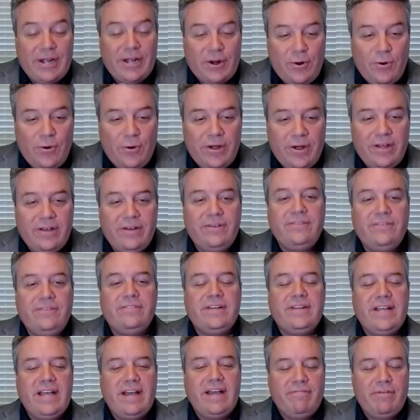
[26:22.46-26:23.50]

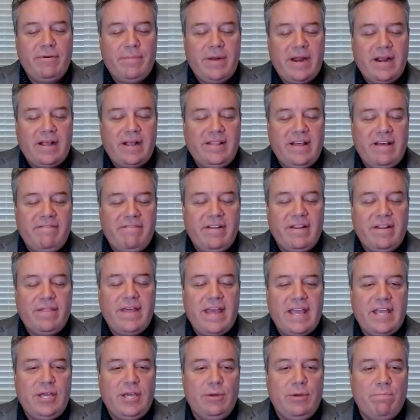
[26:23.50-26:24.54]
Coyle, Governor Mike Leavitt,
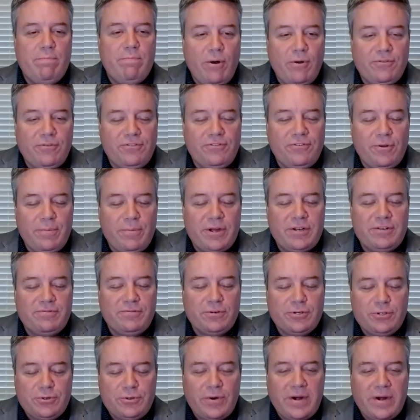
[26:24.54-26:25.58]
thank you both so much for
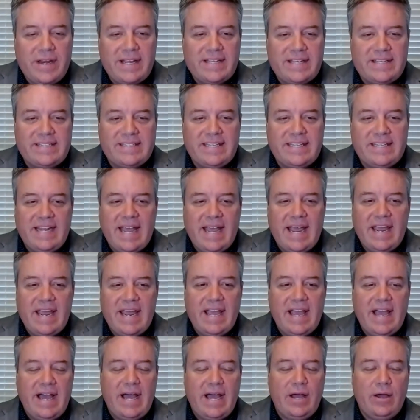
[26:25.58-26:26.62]
joining us
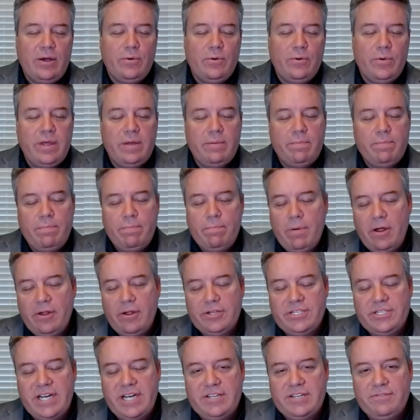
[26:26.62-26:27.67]
today. We
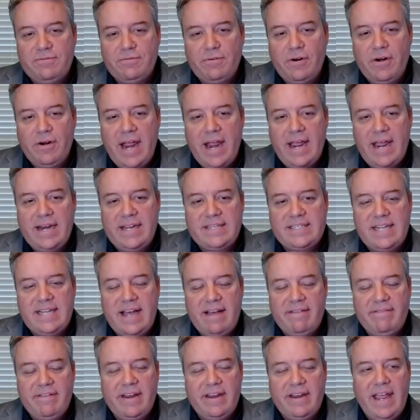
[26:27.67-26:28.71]
apologize for Andy
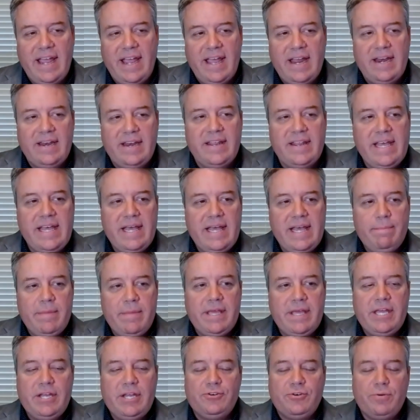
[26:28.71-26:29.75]
Slavitt and
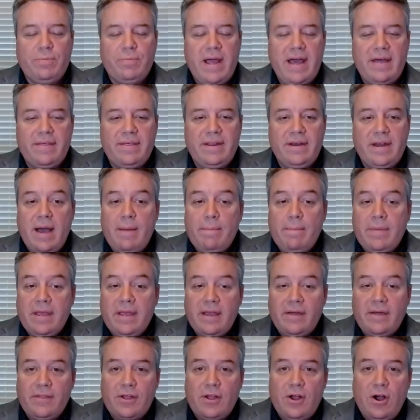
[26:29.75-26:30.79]
Nikki Tripathi not being
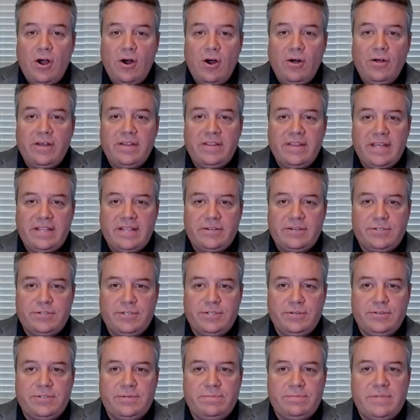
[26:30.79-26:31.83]
on the call. I think there's
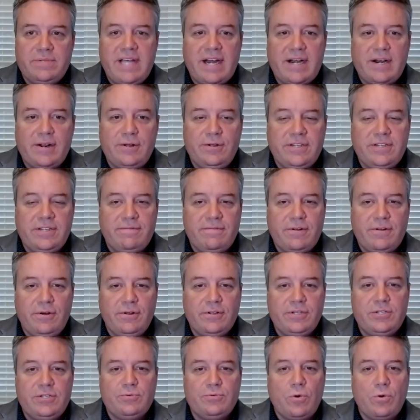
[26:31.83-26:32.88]
still some technical
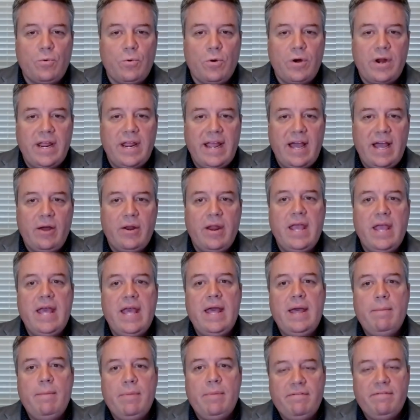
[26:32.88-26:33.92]
difficulties we're working out,
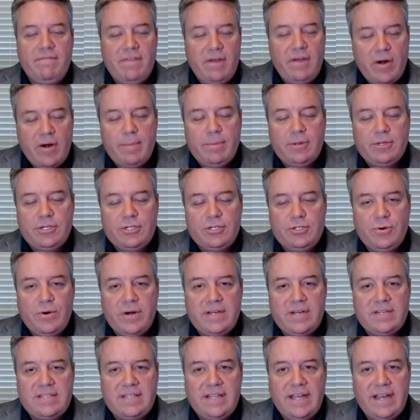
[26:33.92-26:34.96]
but if they're able to join
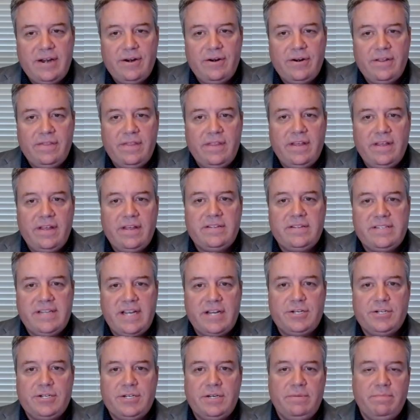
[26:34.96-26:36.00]
us later in the
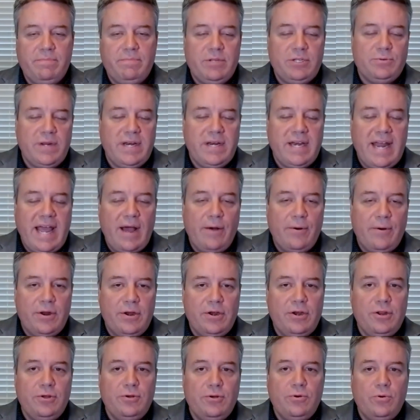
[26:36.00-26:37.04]
session between now and
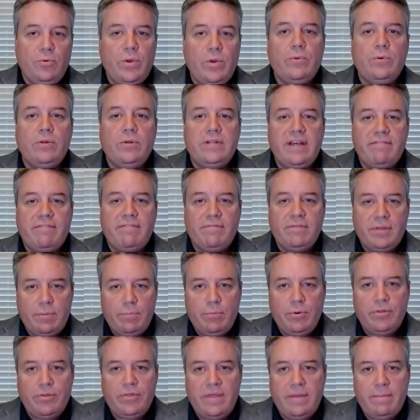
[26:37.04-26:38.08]
noon, we will definitely
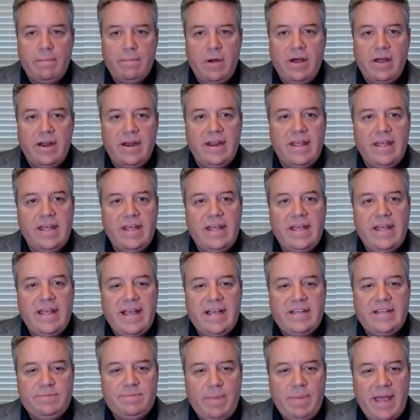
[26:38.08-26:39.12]
put them on
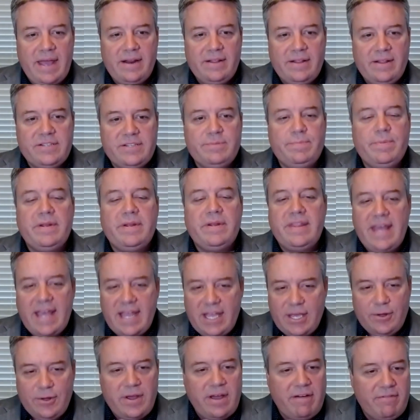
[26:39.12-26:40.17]
as panelists. But
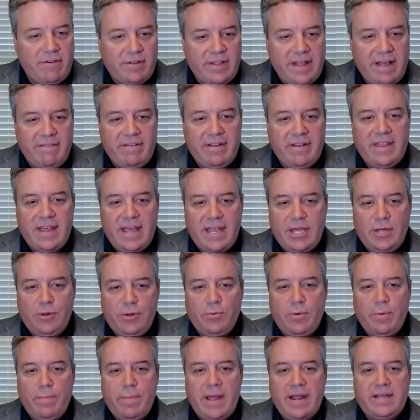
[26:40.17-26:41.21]
thank you, Governor Leavitt. Thank you,
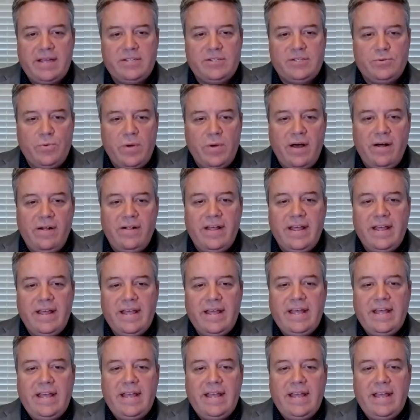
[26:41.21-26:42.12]
Rebecca, as well.